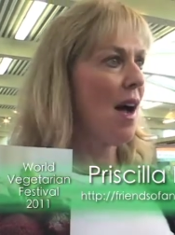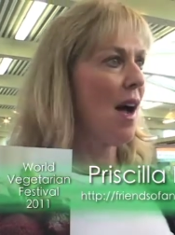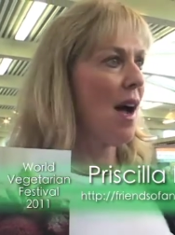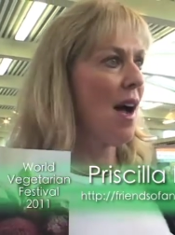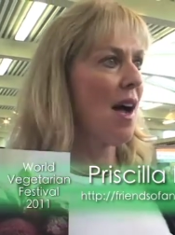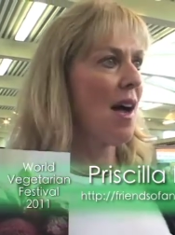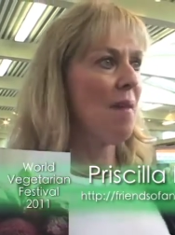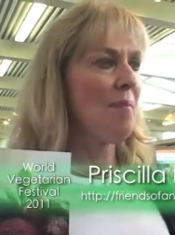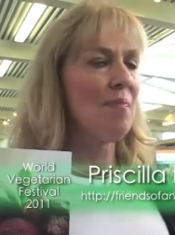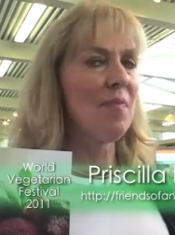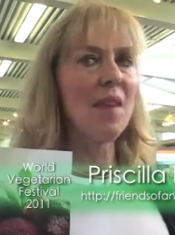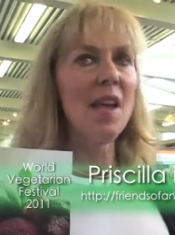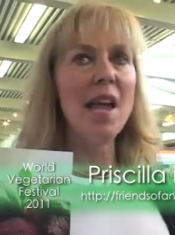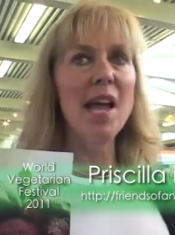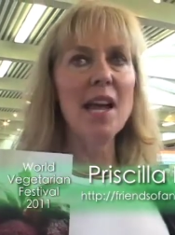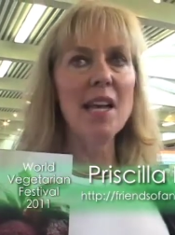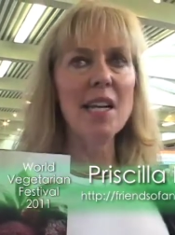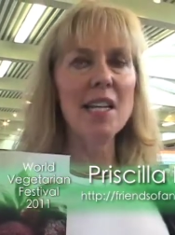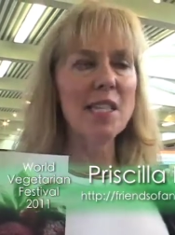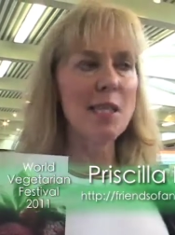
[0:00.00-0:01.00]
Um,
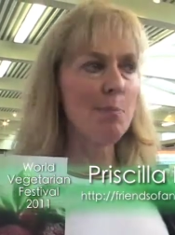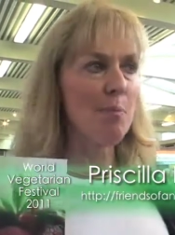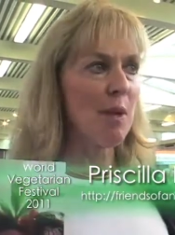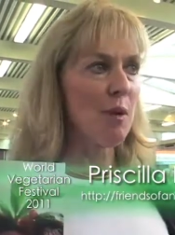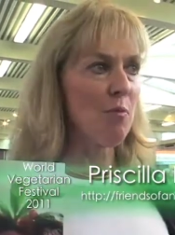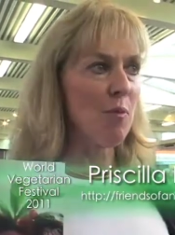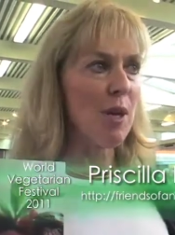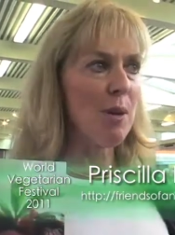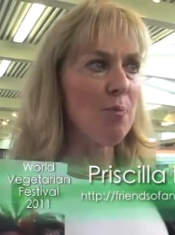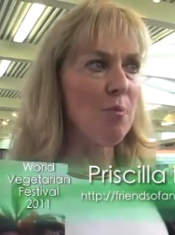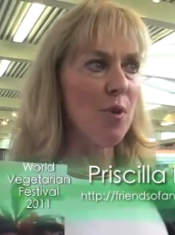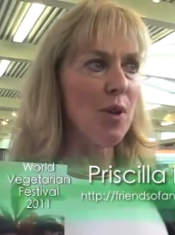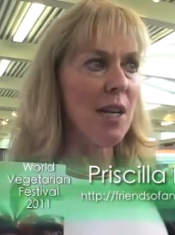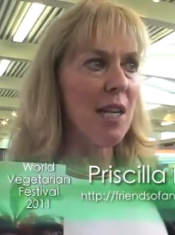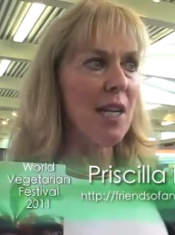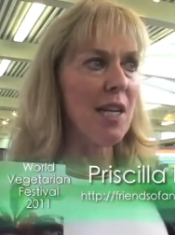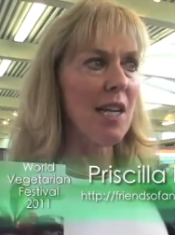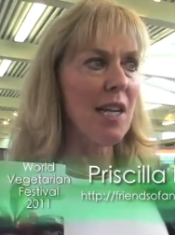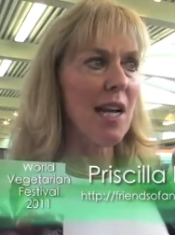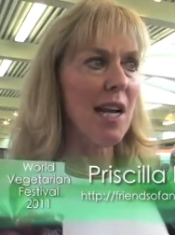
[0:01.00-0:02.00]
and it's been
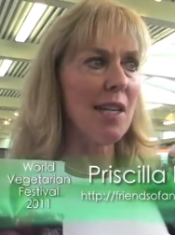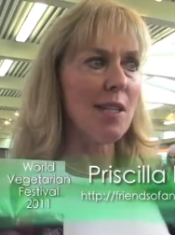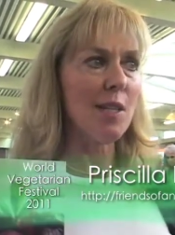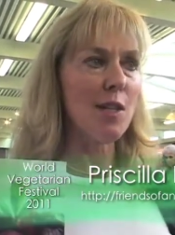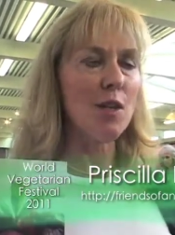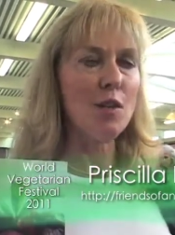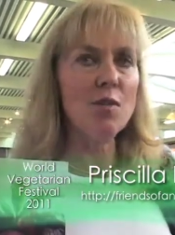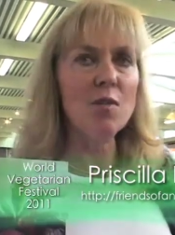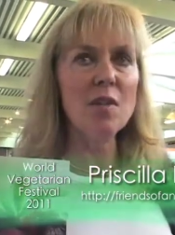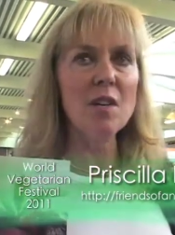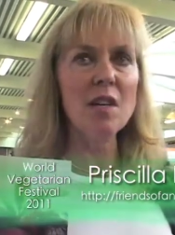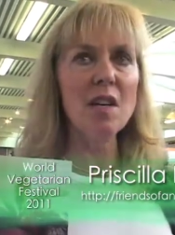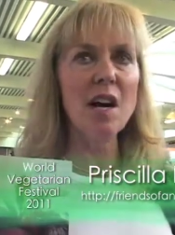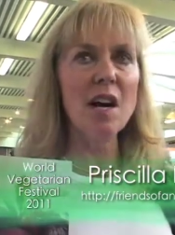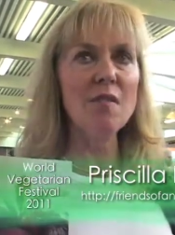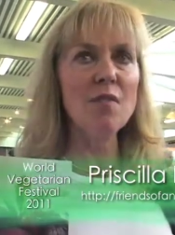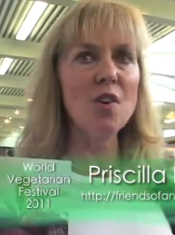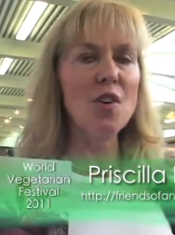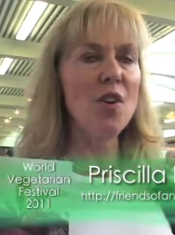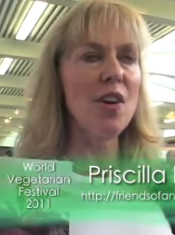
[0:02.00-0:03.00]
reprinted. It has a new
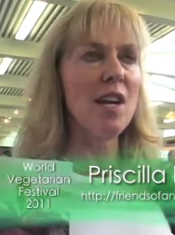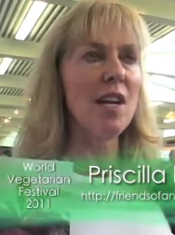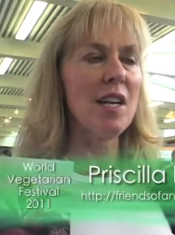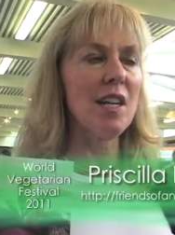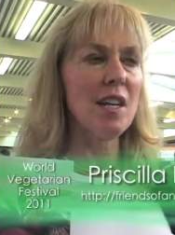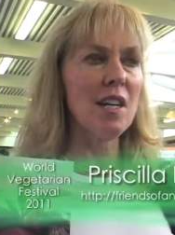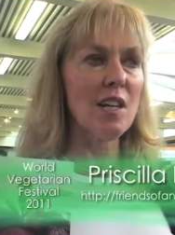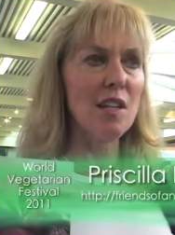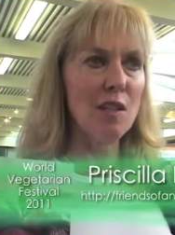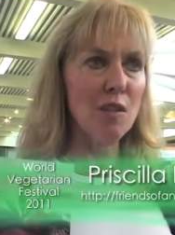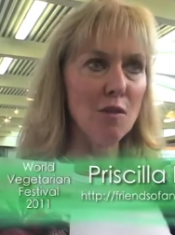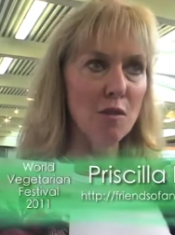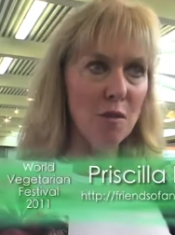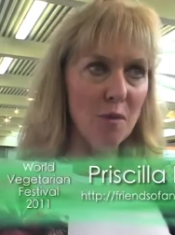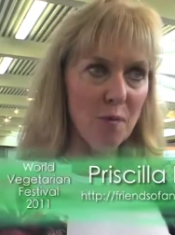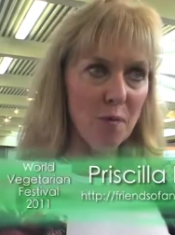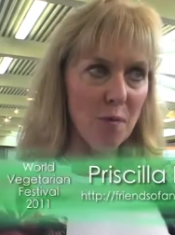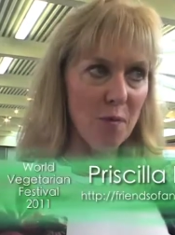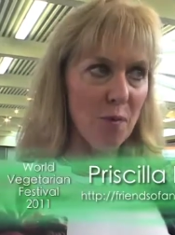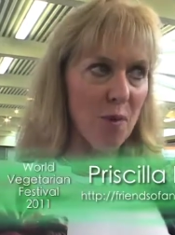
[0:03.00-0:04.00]
cover and a
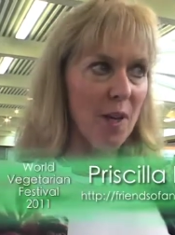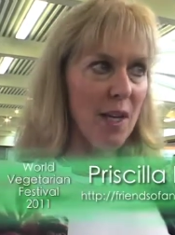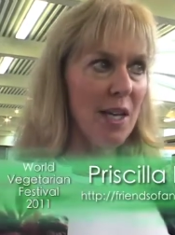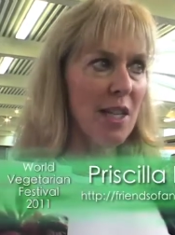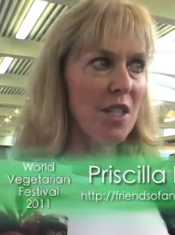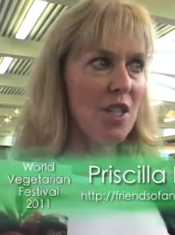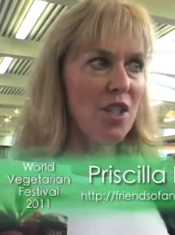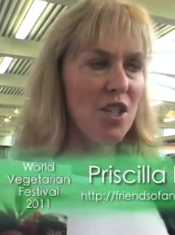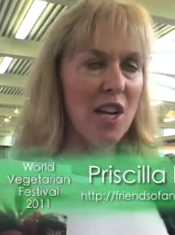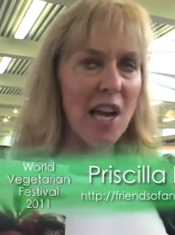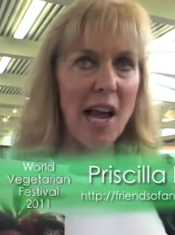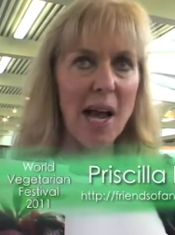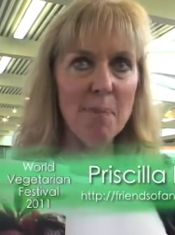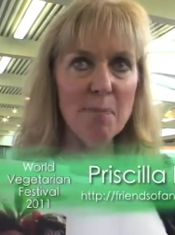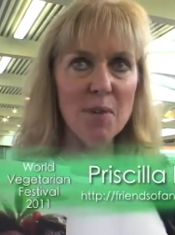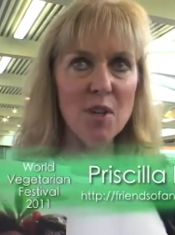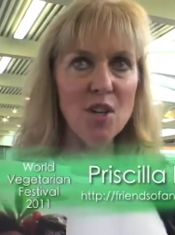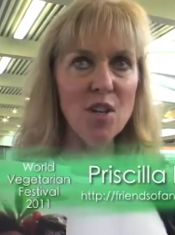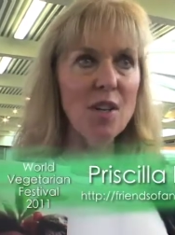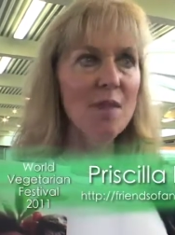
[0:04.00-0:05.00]
gluten-free
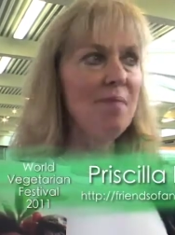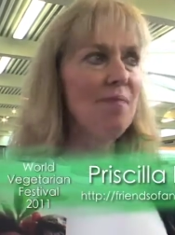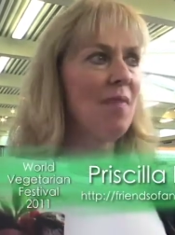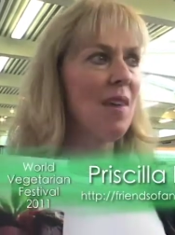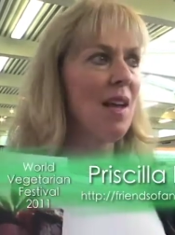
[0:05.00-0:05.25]
chapter